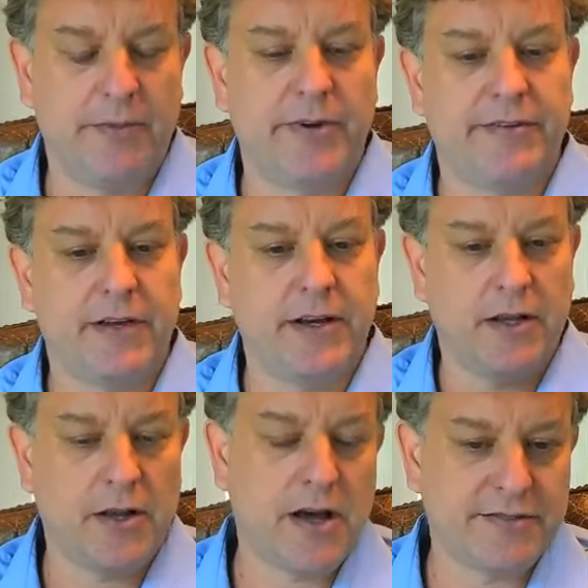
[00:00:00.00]
And we've done a
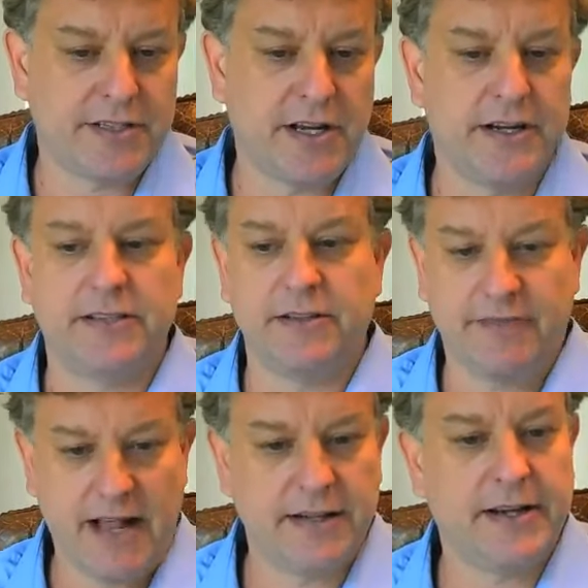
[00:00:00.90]
lot of studies
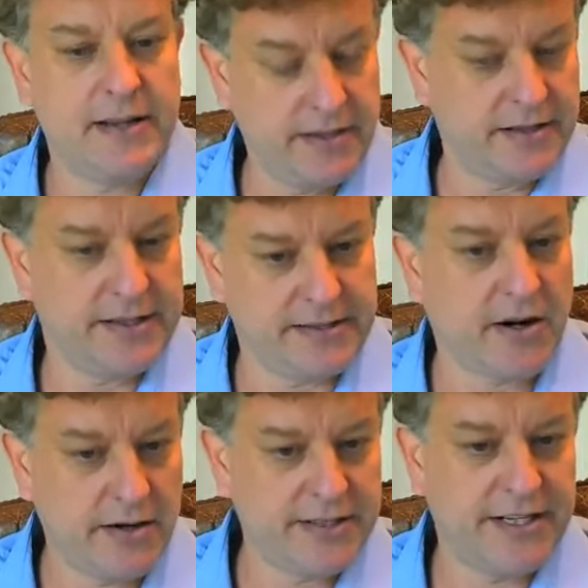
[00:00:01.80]
to validate that these
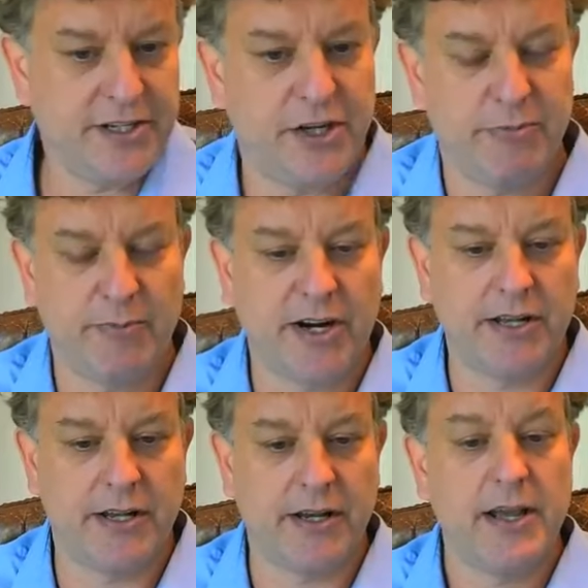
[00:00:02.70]
are indeed human
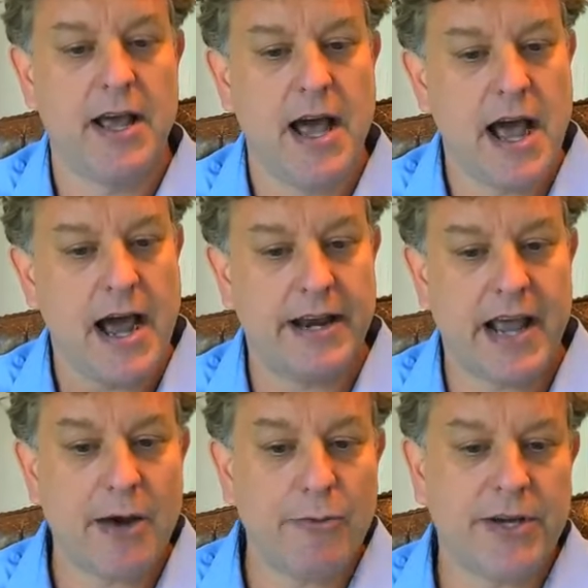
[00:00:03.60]
microglia. And
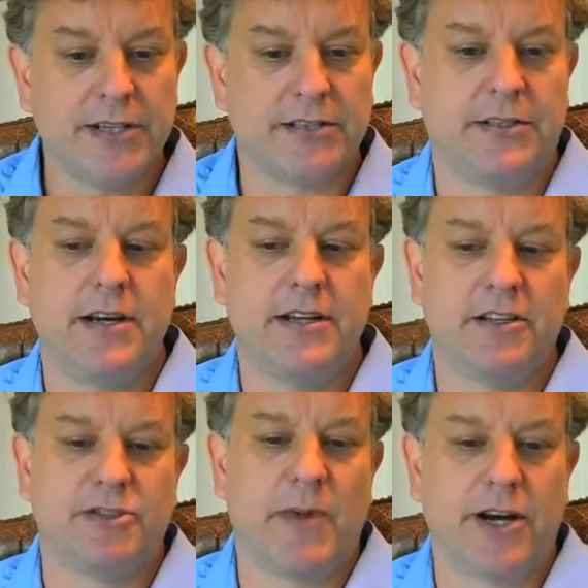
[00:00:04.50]
now we can study
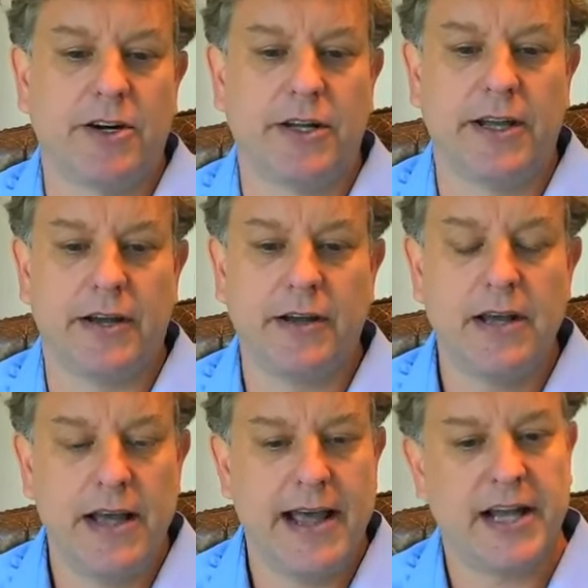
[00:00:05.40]
those microglia
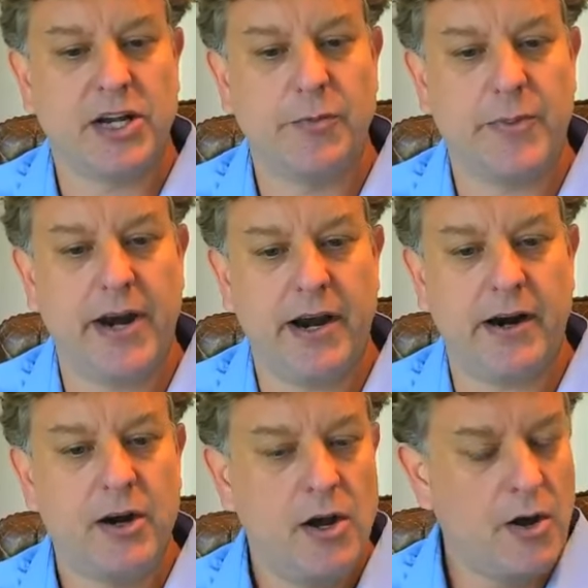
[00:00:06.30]
and
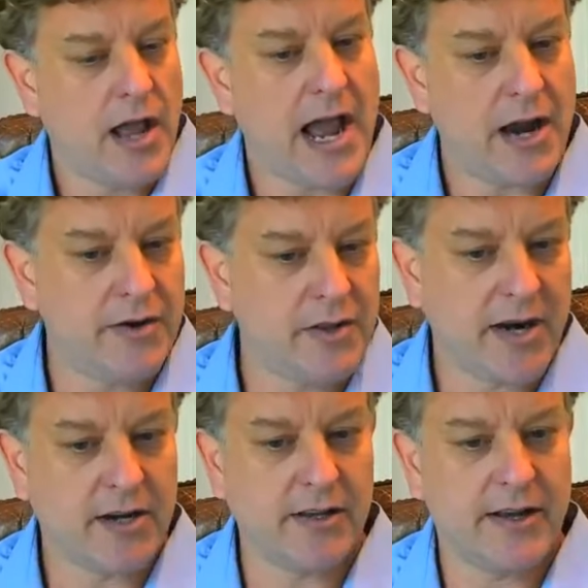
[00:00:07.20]
compare how do the
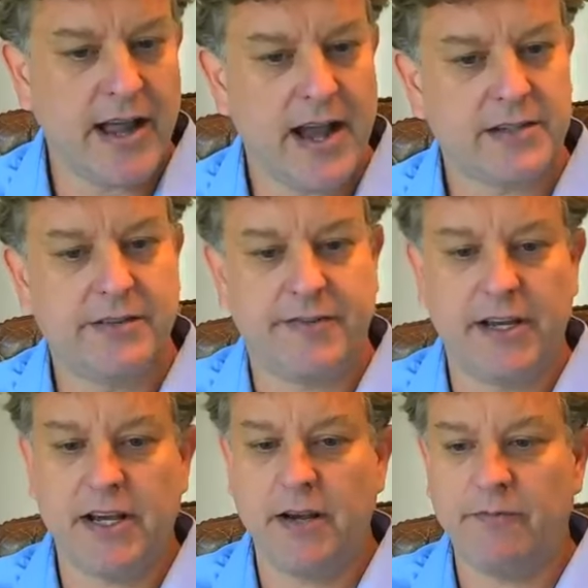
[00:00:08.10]
microglia act if
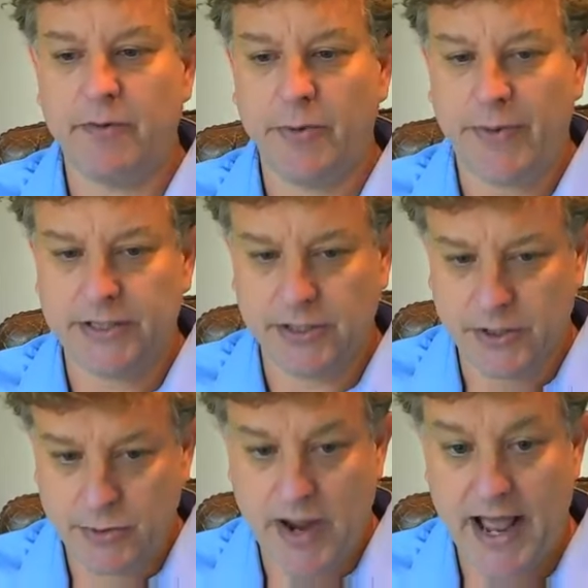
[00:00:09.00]
they came from a
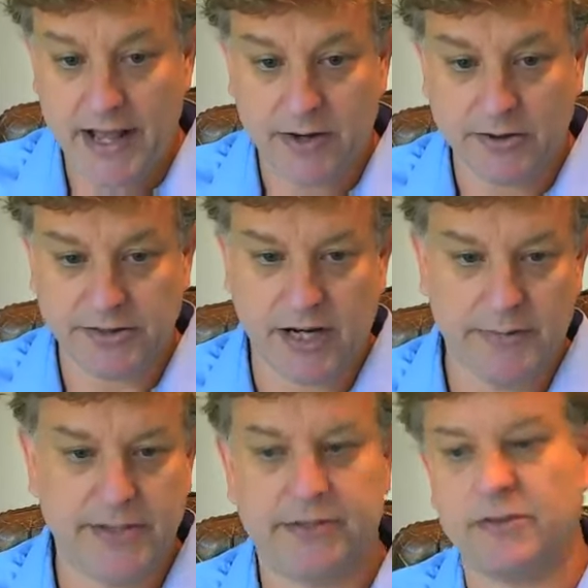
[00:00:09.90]
patient who had
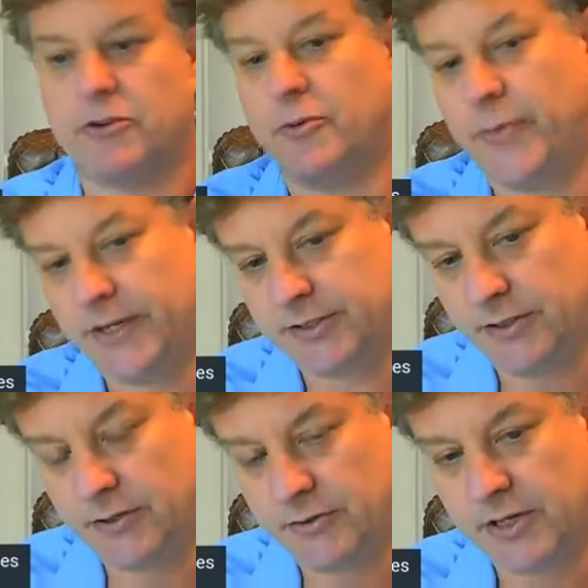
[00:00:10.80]
Alzheimer's or a
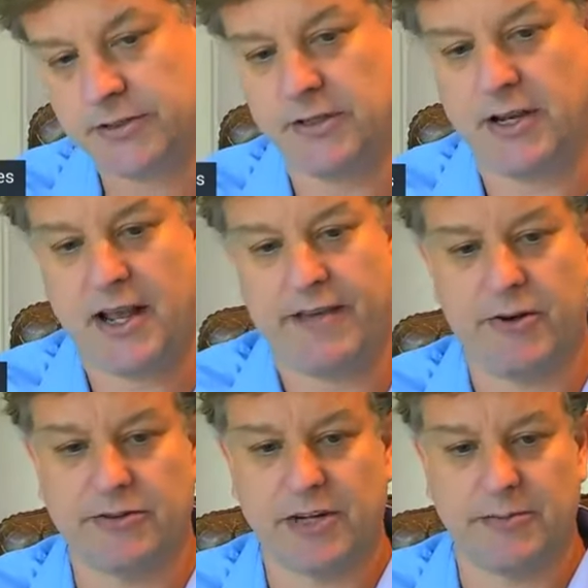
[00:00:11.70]
patient who doesn't have
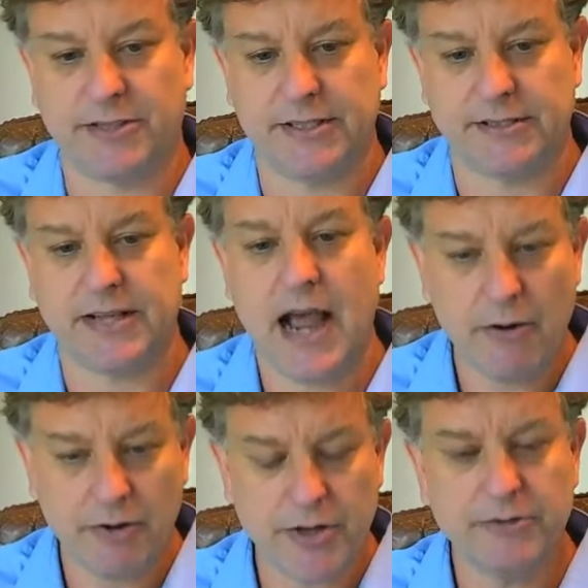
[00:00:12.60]
Alzheimer's disease.
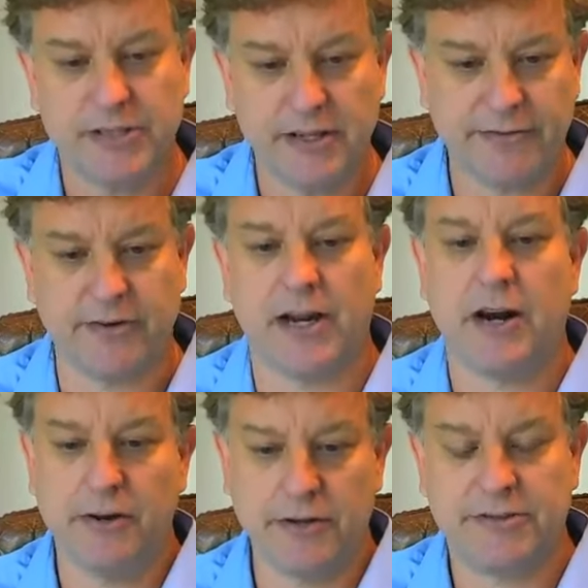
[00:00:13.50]
How are those different?
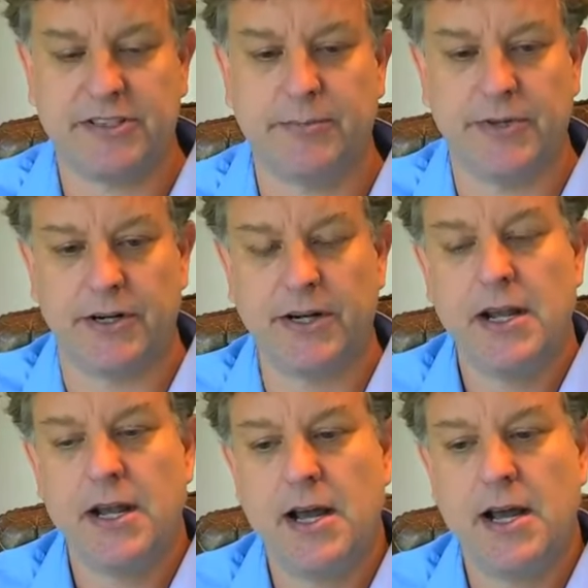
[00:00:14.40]
How are those similar?